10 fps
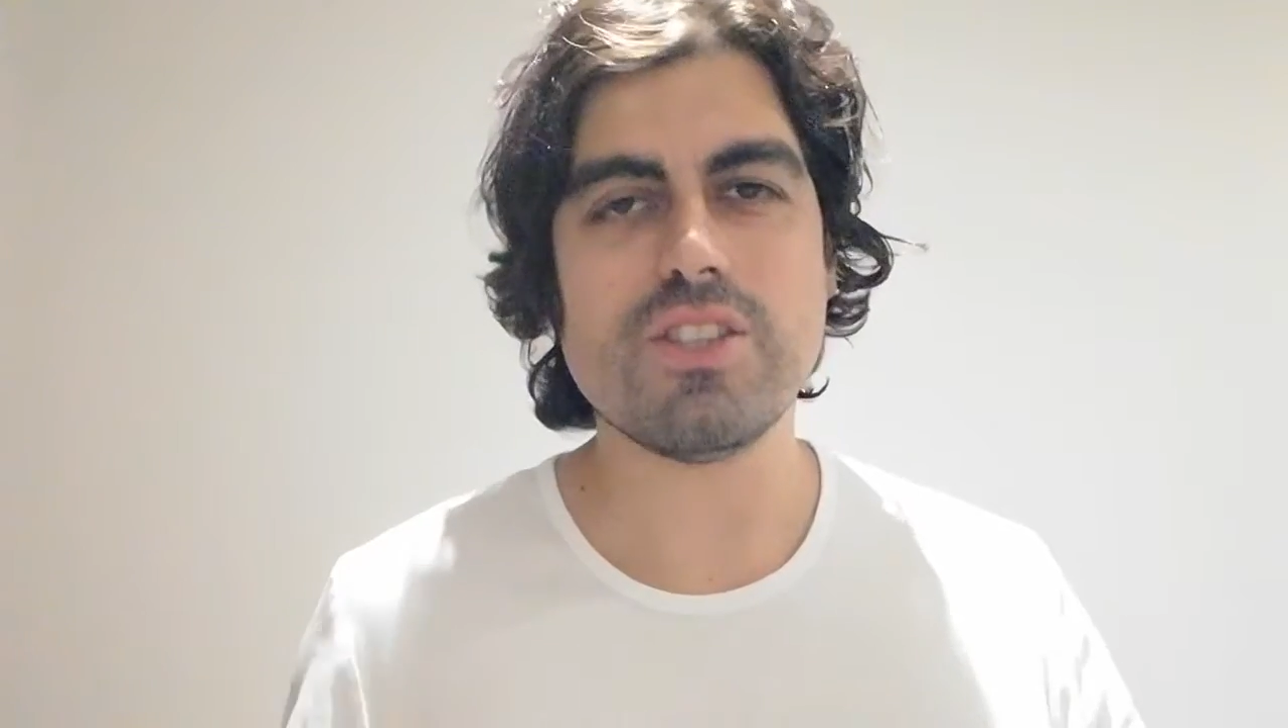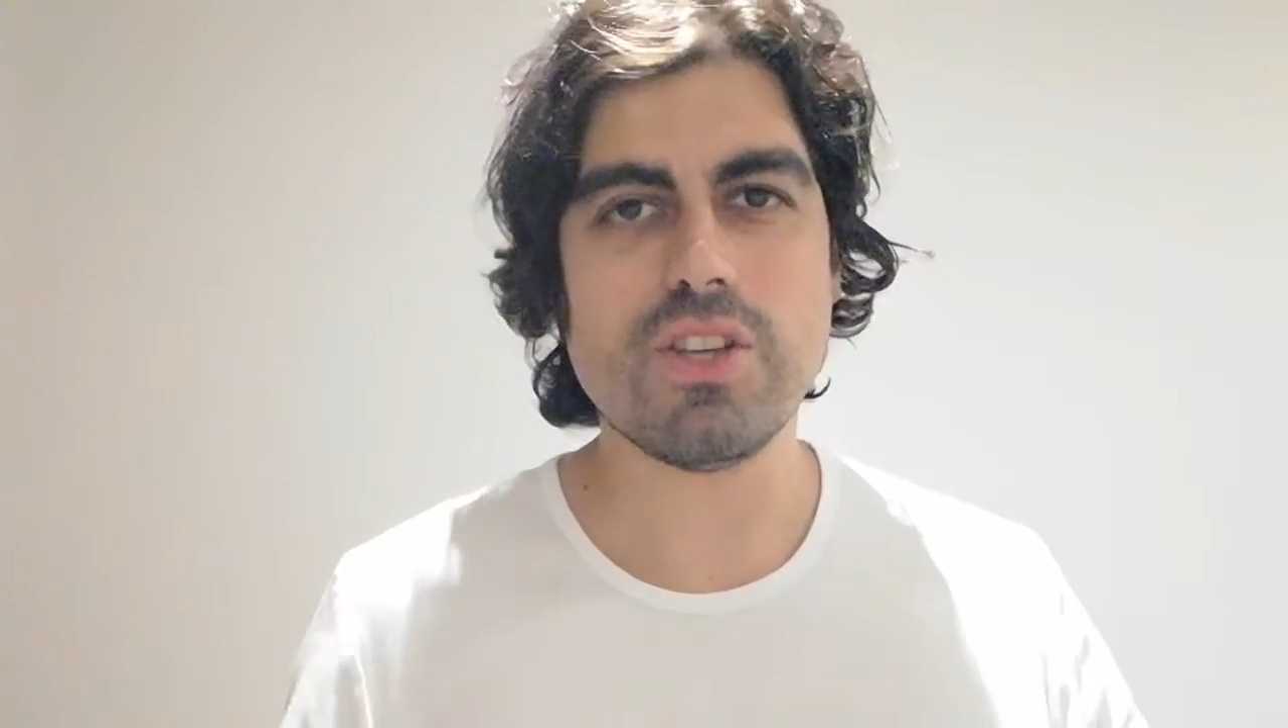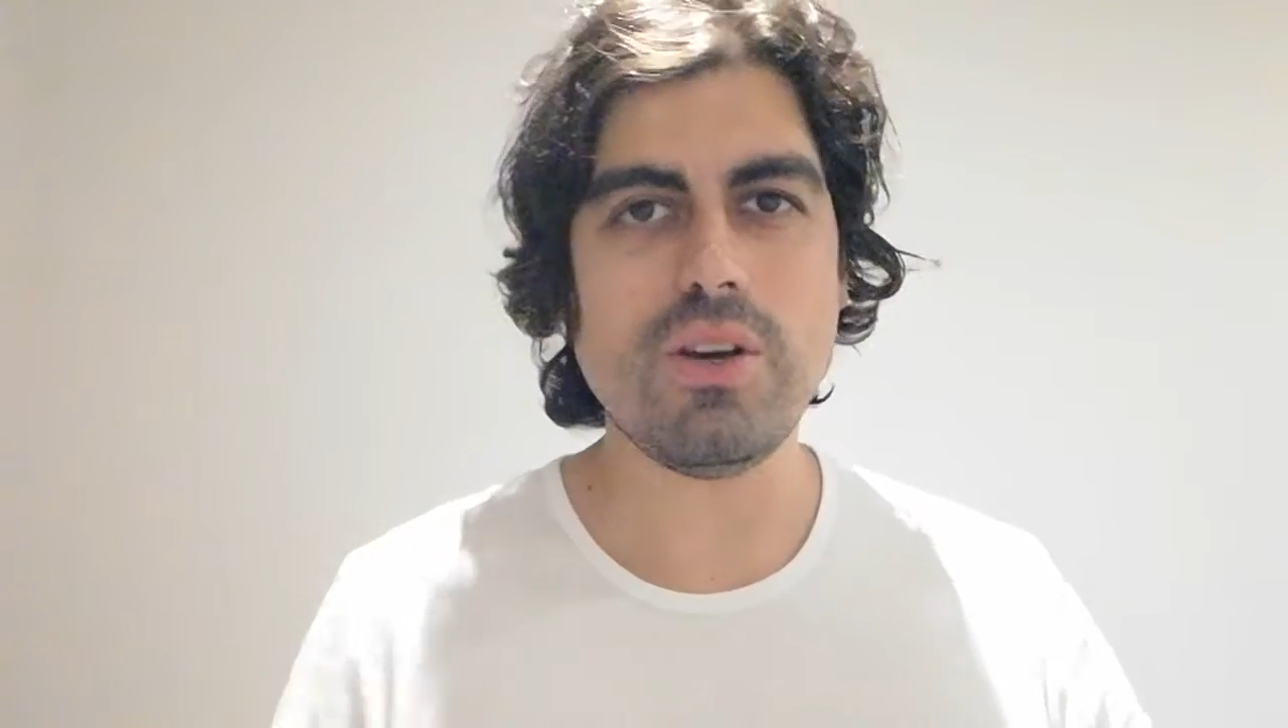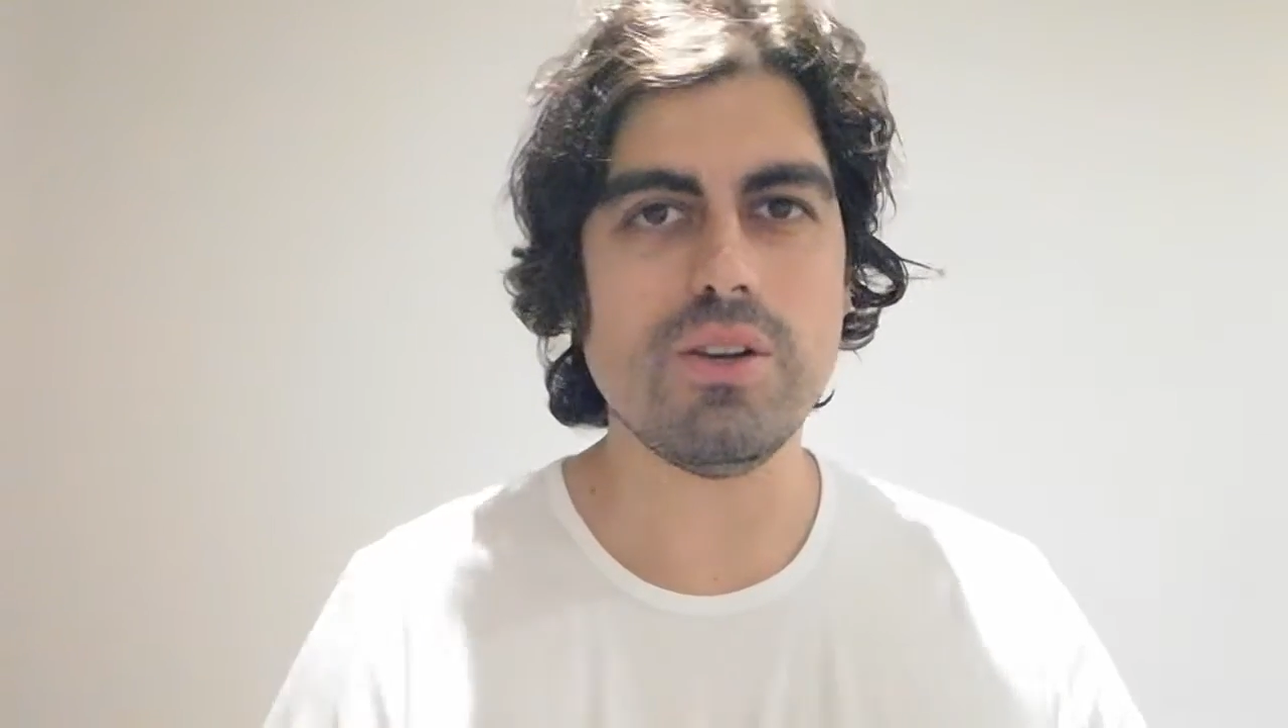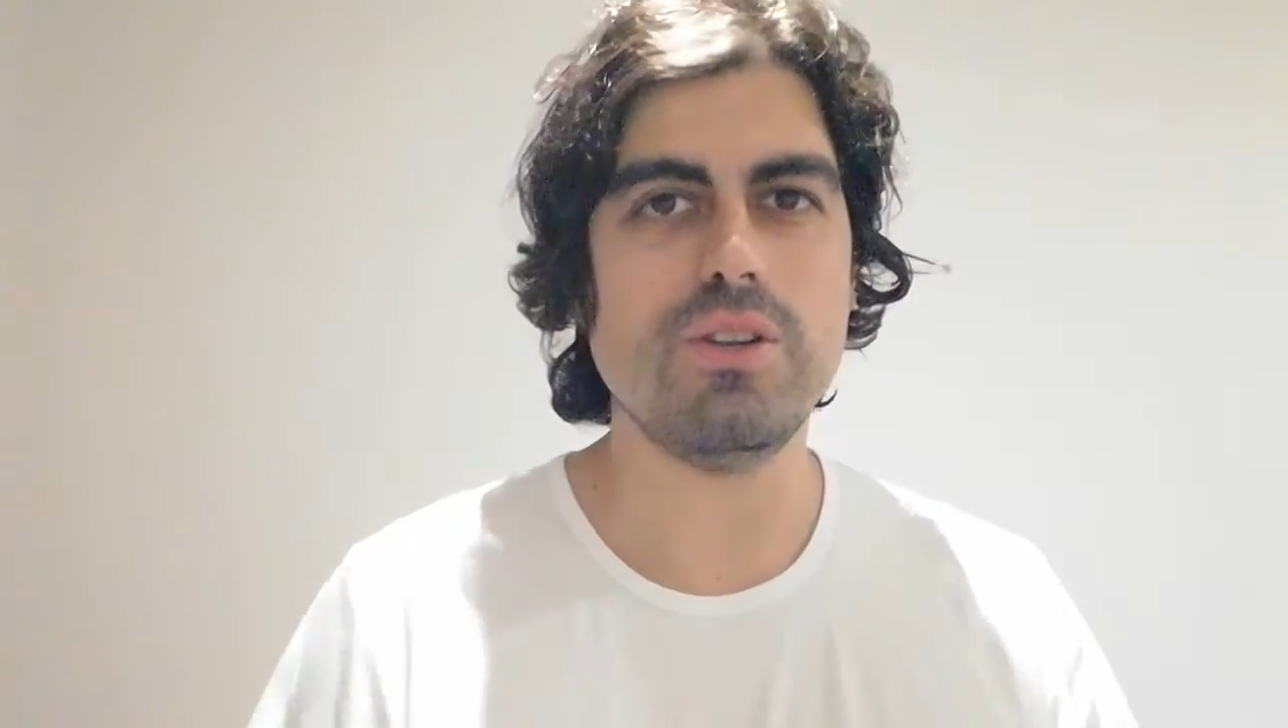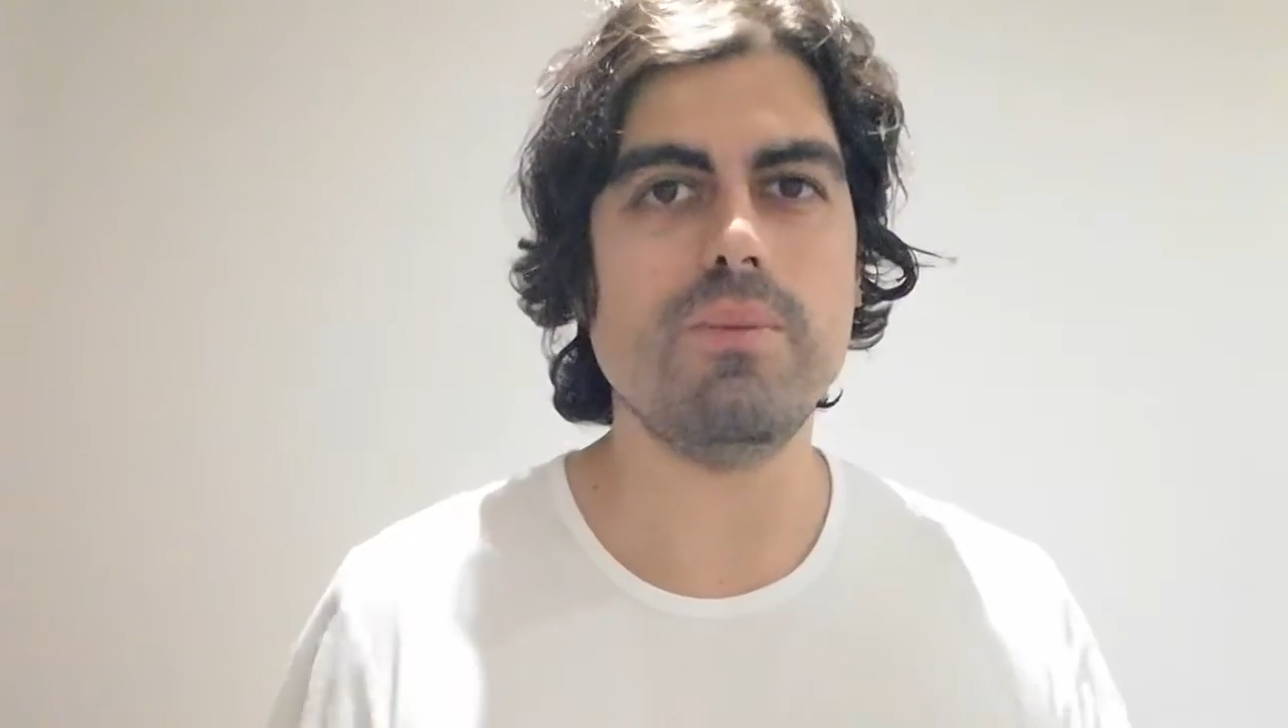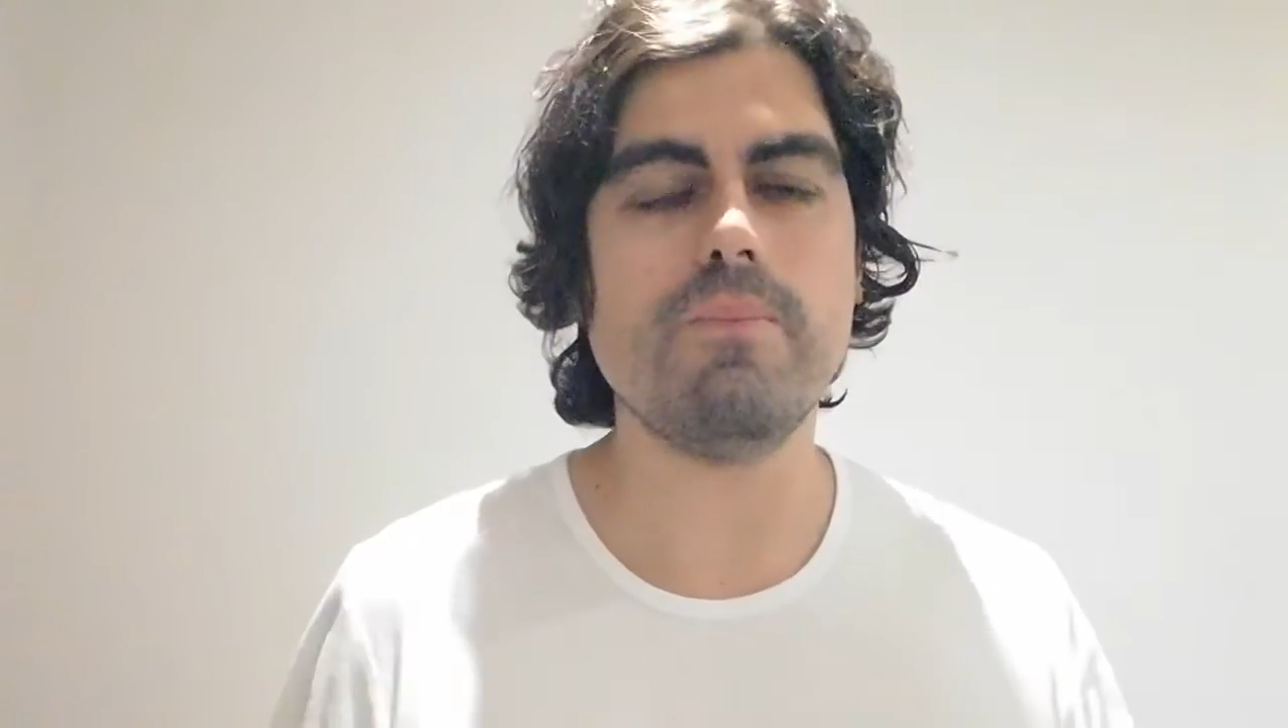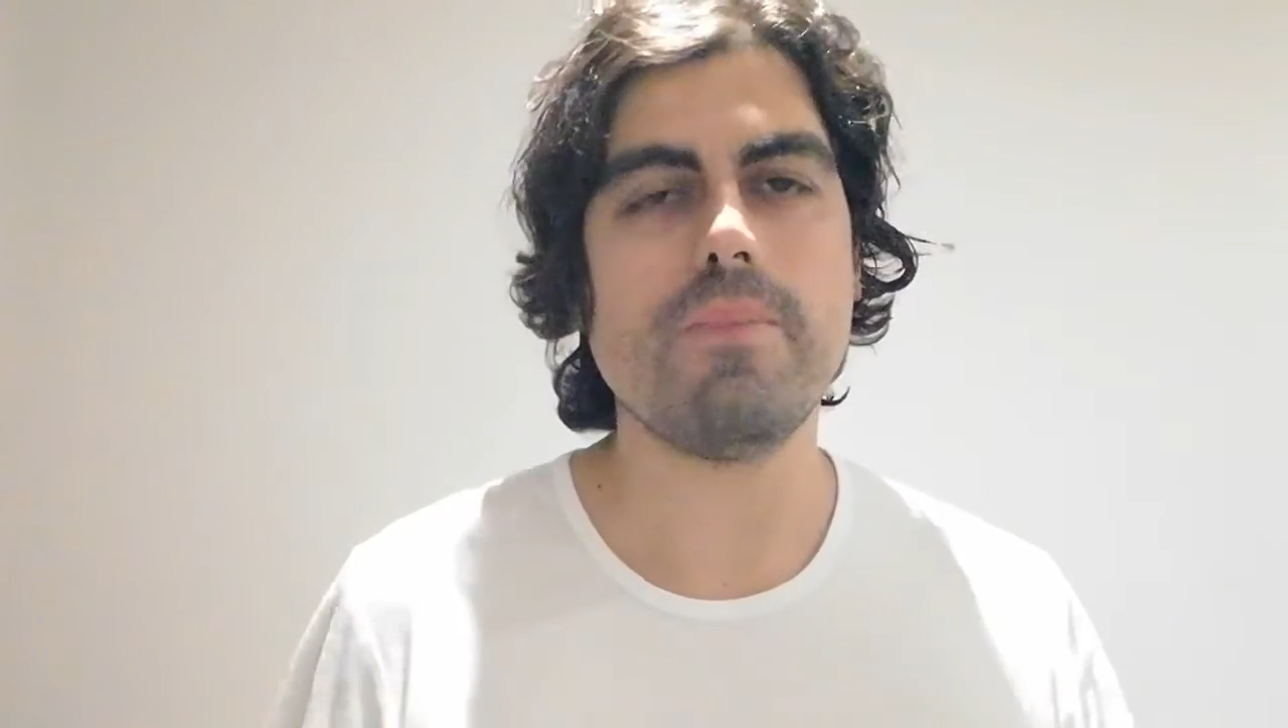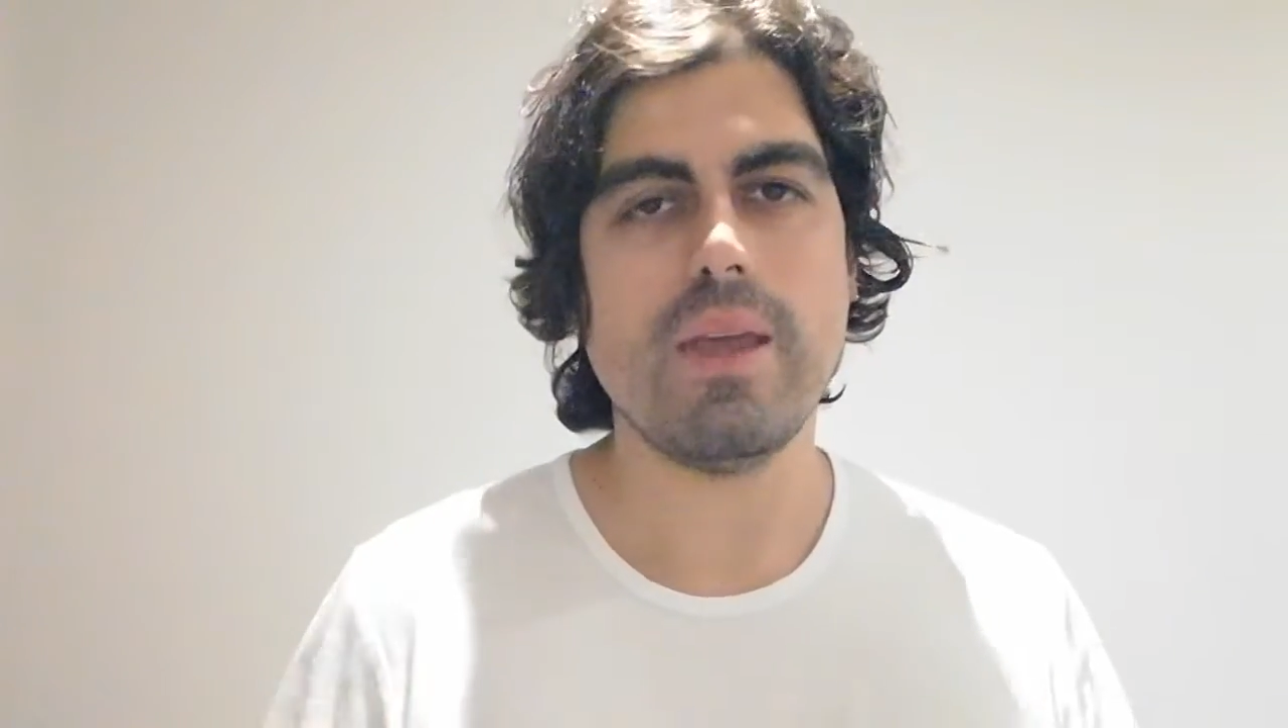Tottenham